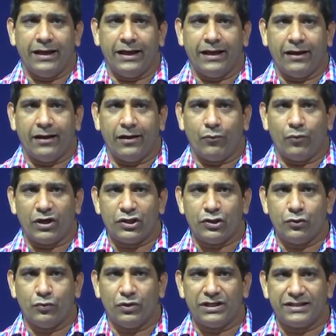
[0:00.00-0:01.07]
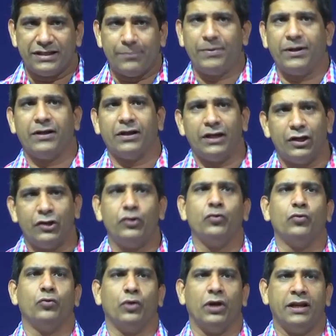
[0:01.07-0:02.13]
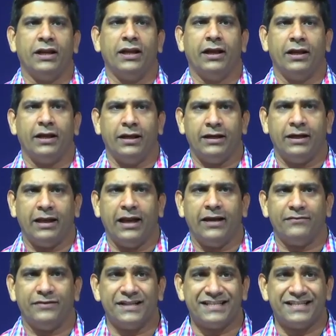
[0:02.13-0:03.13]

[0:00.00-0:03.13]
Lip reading: what you will typically do in a landfill.